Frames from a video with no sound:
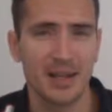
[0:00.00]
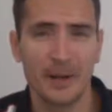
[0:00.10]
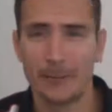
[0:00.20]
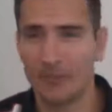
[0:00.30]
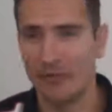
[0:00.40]

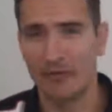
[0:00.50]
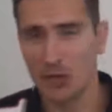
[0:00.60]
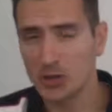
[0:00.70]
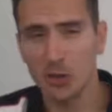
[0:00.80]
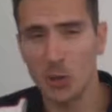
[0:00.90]

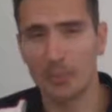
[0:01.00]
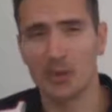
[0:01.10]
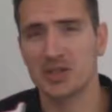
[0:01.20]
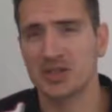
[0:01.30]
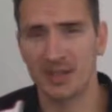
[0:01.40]
virtual
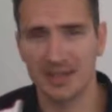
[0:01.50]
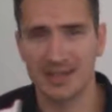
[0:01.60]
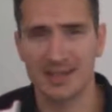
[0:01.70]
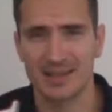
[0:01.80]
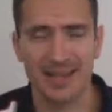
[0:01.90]
personal
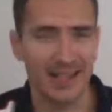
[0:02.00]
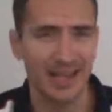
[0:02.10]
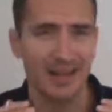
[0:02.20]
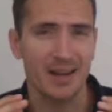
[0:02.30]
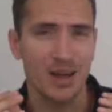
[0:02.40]
assistant, can
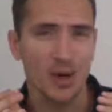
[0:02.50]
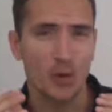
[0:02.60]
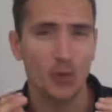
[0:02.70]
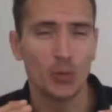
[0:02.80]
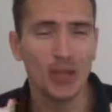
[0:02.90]

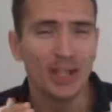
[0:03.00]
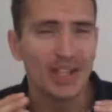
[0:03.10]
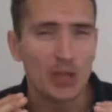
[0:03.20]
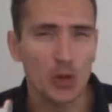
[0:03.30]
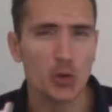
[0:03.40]
really
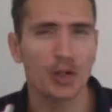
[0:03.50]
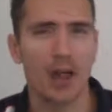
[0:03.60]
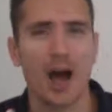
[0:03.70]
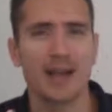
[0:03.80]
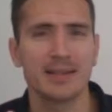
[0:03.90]

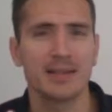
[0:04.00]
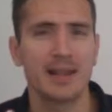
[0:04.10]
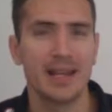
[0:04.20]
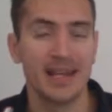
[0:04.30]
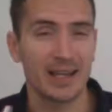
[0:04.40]
utilize
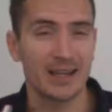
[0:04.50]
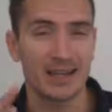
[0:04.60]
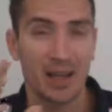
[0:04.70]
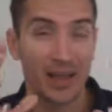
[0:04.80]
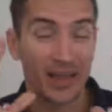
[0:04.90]
is
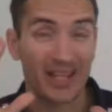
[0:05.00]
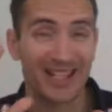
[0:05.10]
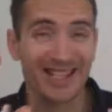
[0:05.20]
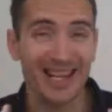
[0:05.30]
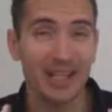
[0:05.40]
the
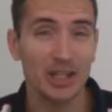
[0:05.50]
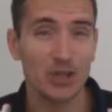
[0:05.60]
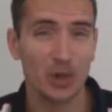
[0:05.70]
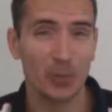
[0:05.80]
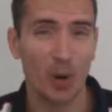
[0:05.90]
signature
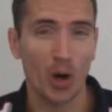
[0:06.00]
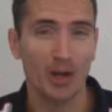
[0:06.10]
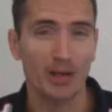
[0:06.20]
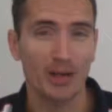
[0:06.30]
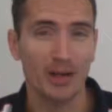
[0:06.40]

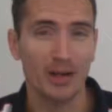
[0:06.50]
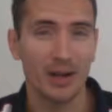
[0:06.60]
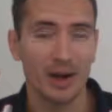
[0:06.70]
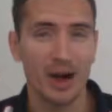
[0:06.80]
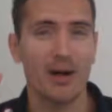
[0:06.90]
part
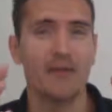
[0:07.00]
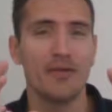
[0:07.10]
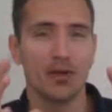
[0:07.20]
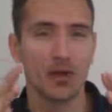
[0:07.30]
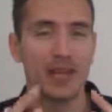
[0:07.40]
of your
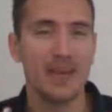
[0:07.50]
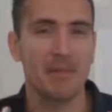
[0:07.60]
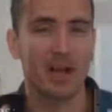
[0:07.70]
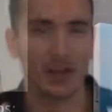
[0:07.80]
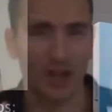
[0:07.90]
email
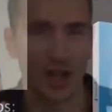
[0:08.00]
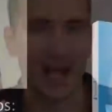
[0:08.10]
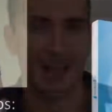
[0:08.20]
client.